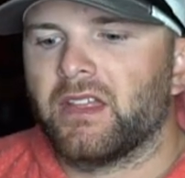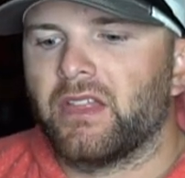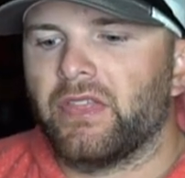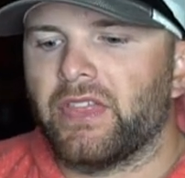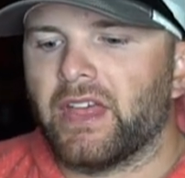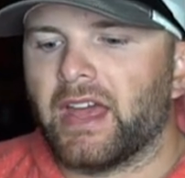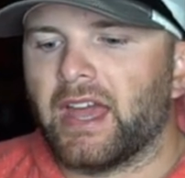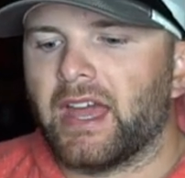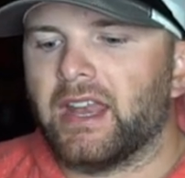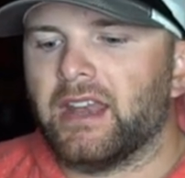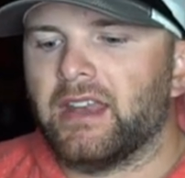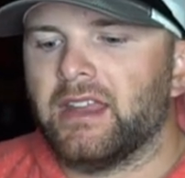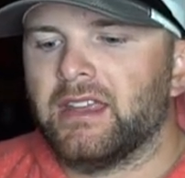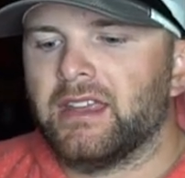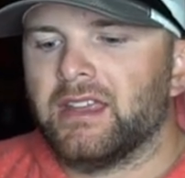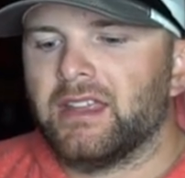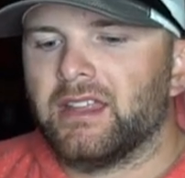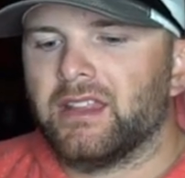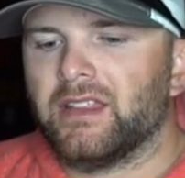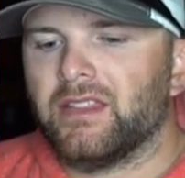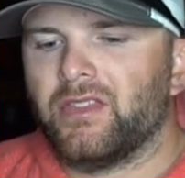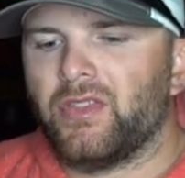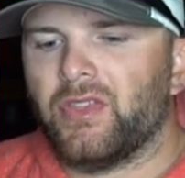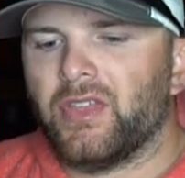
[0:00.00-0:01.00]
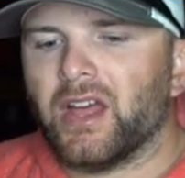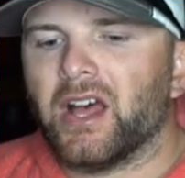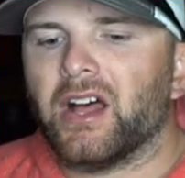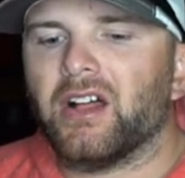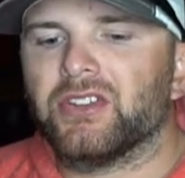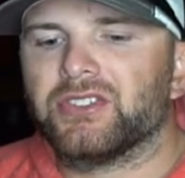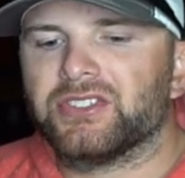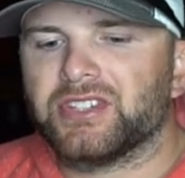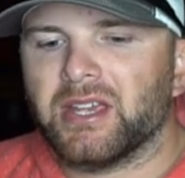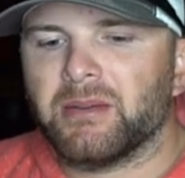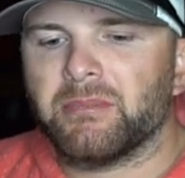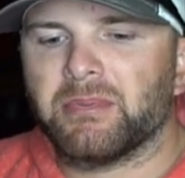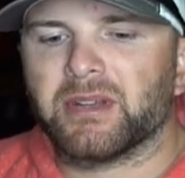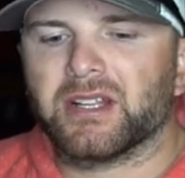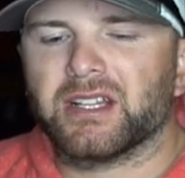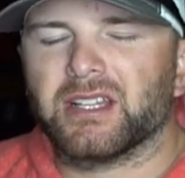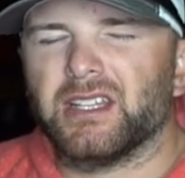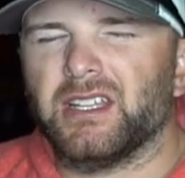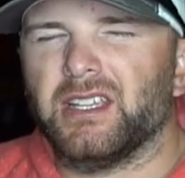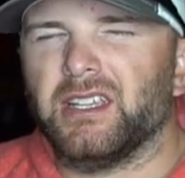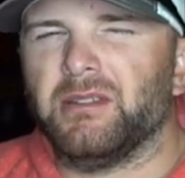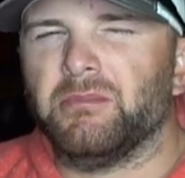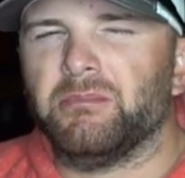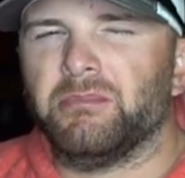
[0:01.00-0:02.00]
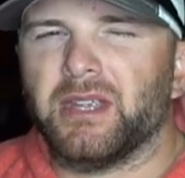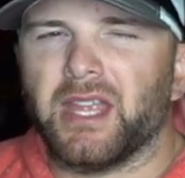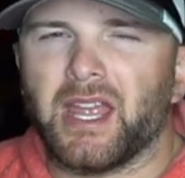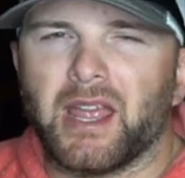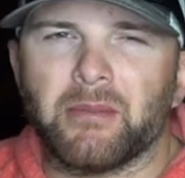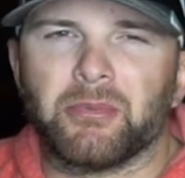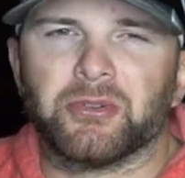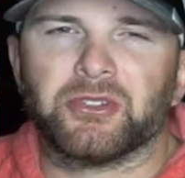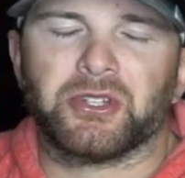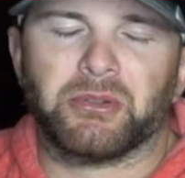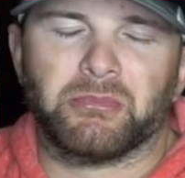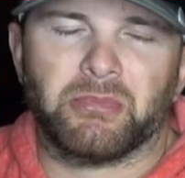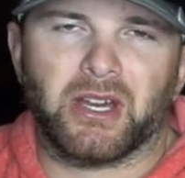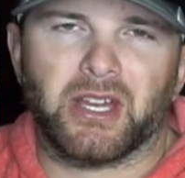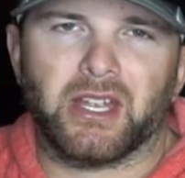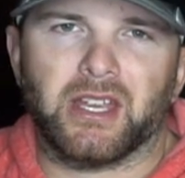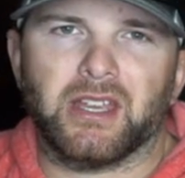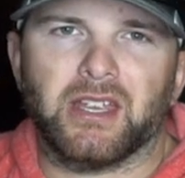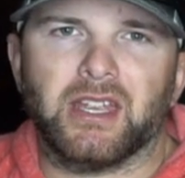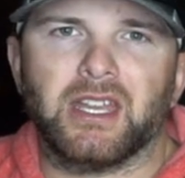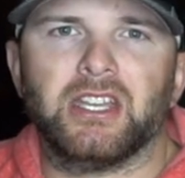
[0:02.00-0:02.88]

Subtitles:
that they'll typically be able to bite.